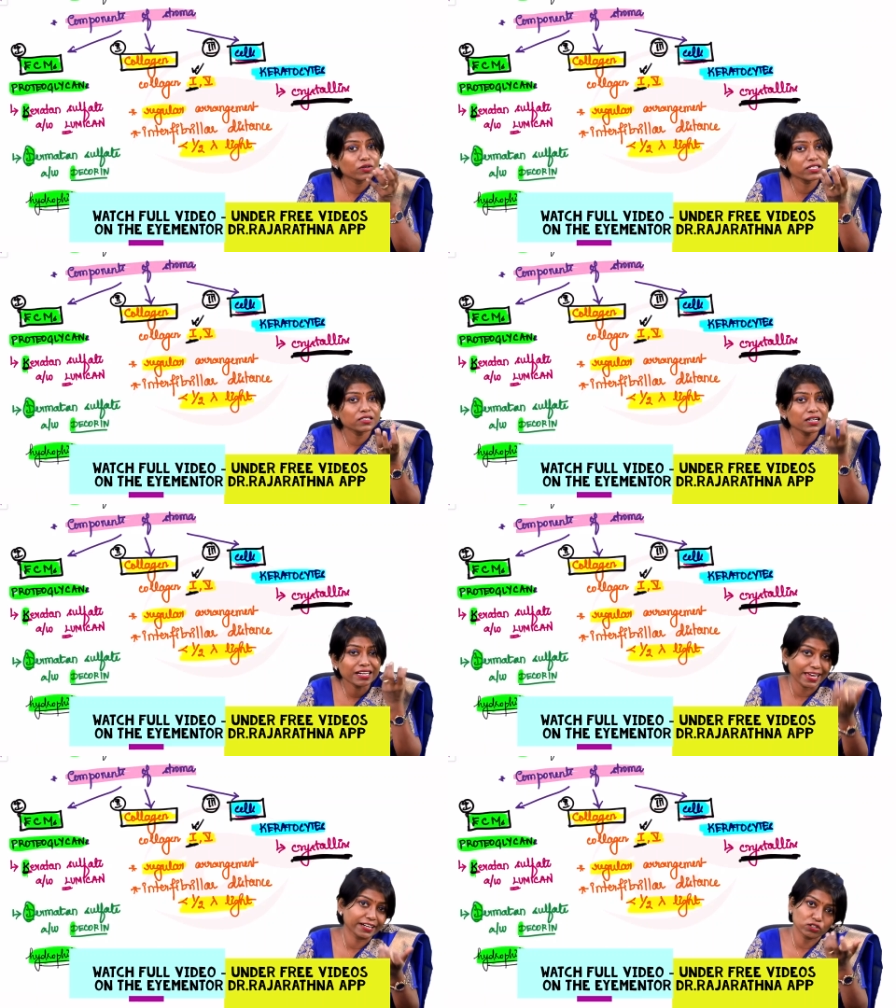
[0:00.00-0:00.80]
Within
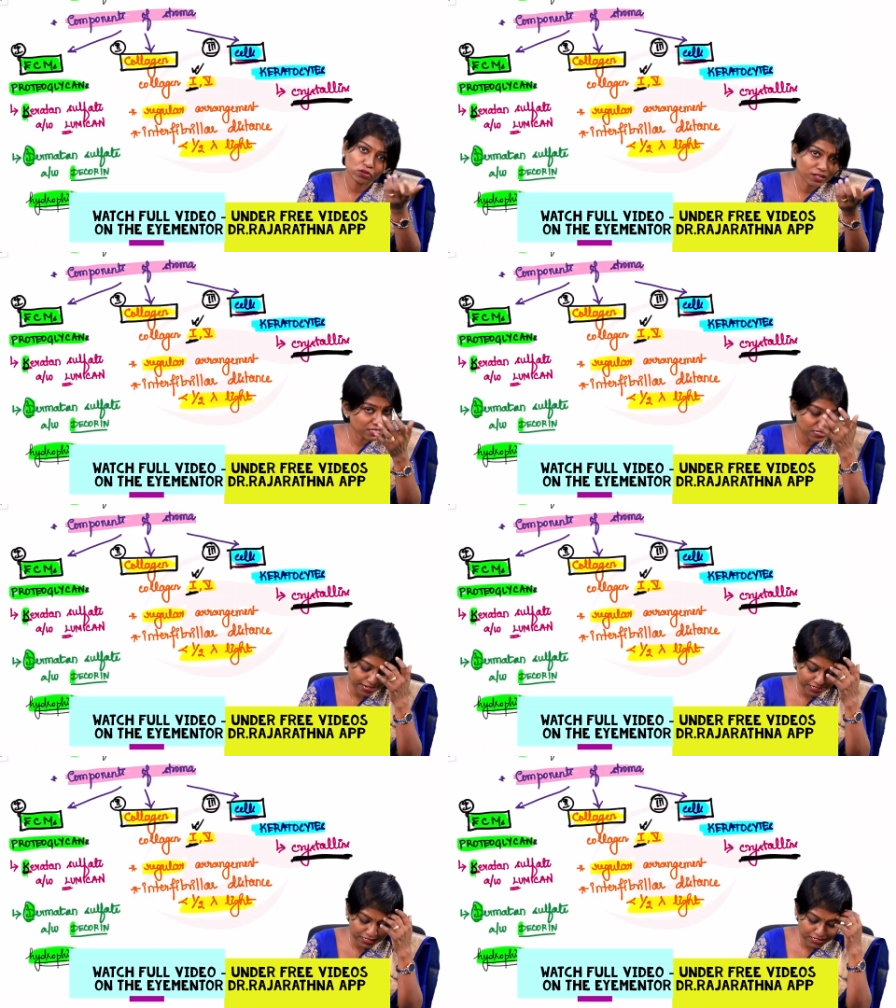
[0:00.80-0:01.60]
the
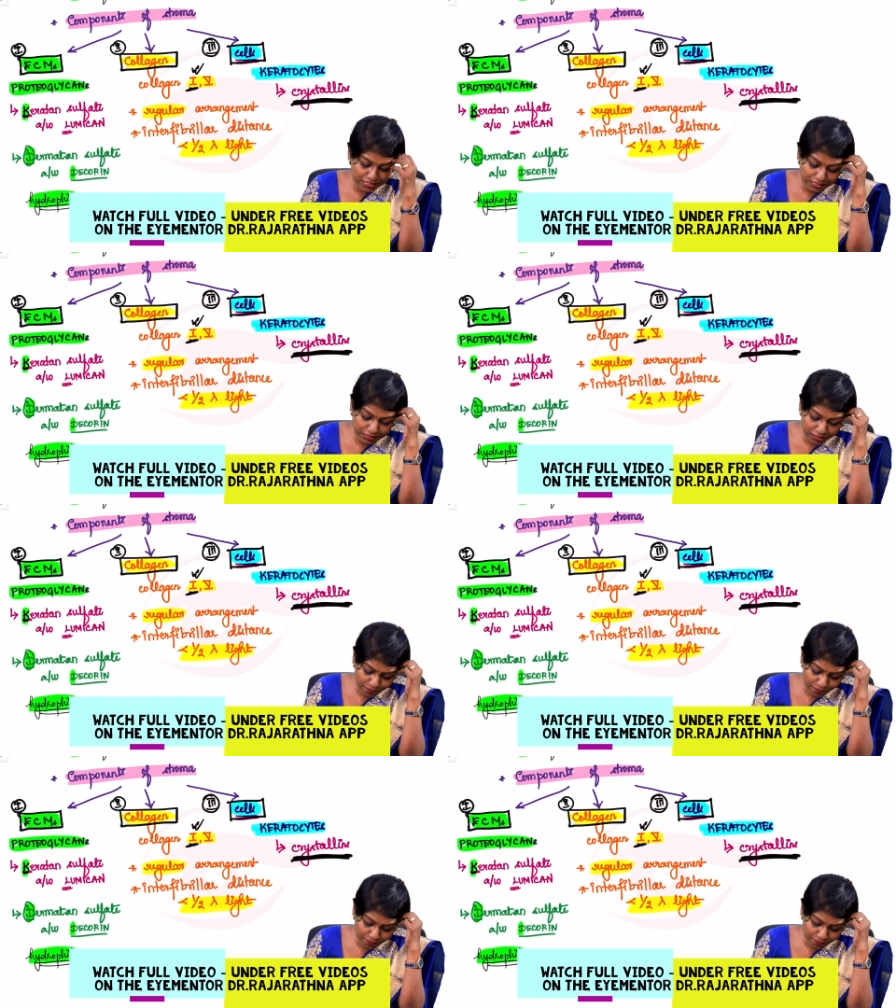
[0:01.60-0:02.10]
keratocytes. Is that